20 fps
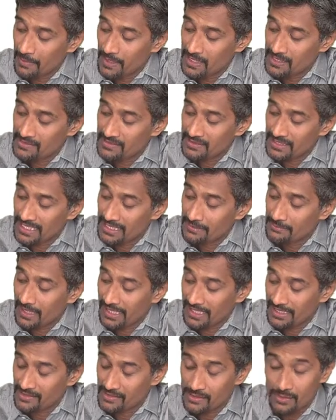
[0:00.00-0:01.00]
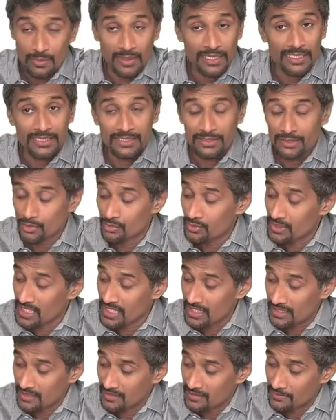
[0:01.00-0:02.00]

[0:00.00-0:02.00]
plus 3 minus 1 into d.